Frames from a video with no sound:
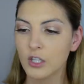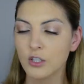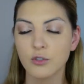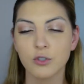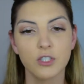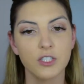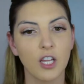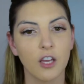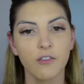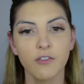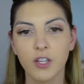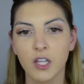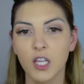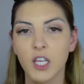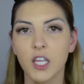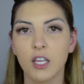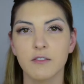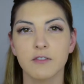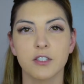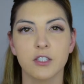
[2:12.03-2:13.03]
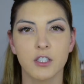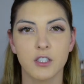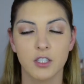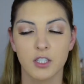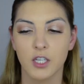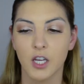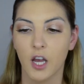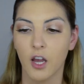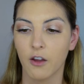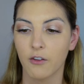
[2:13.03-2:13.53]
So it definitely gives
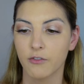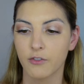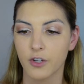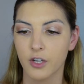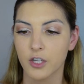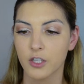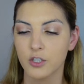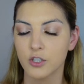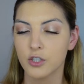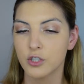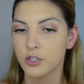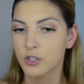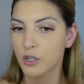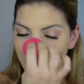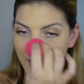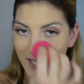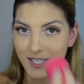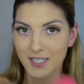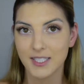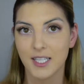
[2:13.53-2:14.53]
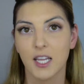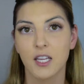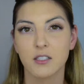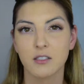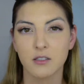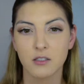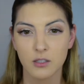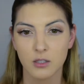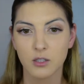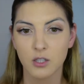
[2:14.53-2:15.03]
good coverage, but it
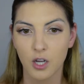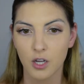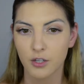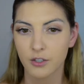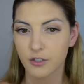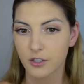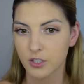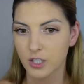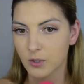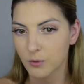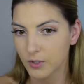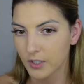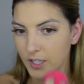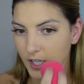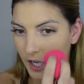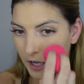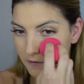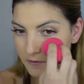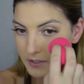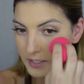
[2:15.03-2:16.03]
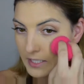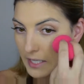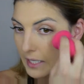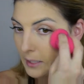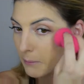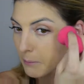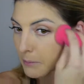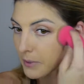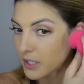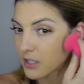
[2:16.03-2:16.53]
takes a little longer and you really have to
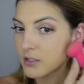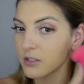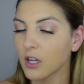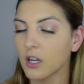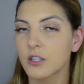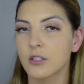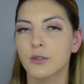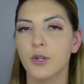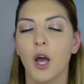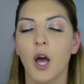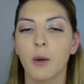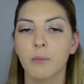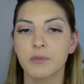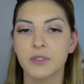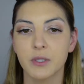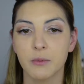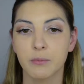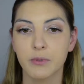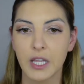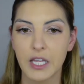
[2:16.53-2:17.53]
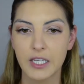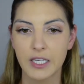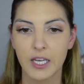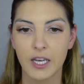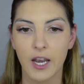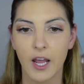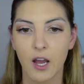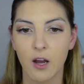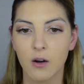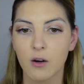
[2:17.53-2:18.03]
like build on top to blend
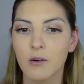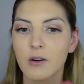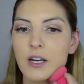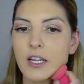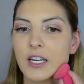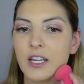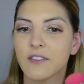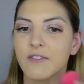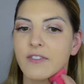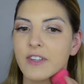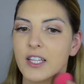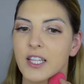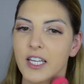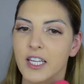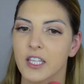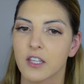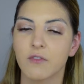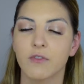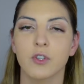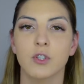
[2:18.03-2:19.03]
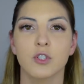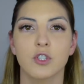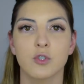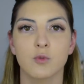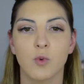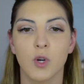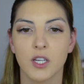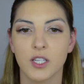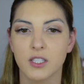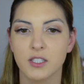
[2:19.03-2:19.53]
it out. And I feel like if you
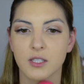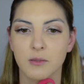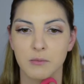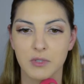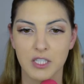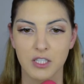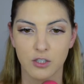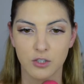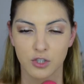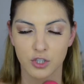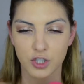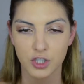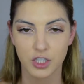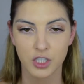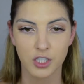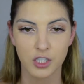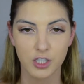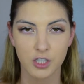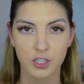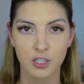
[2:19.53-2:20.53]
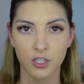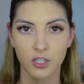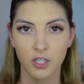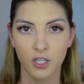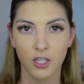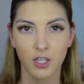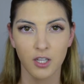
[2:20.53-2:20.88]
just wanted something a little sheer,